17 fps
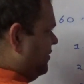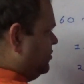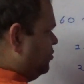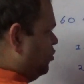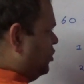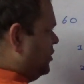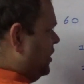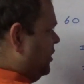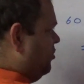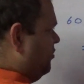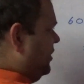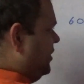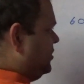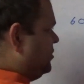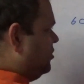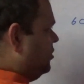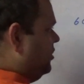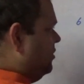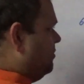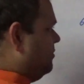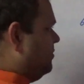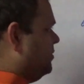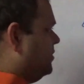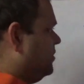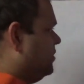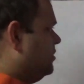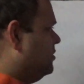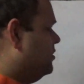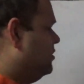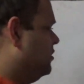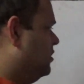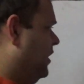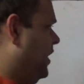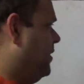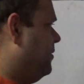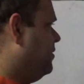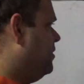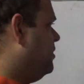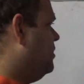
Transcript: it's more than 2, it is good. Okay.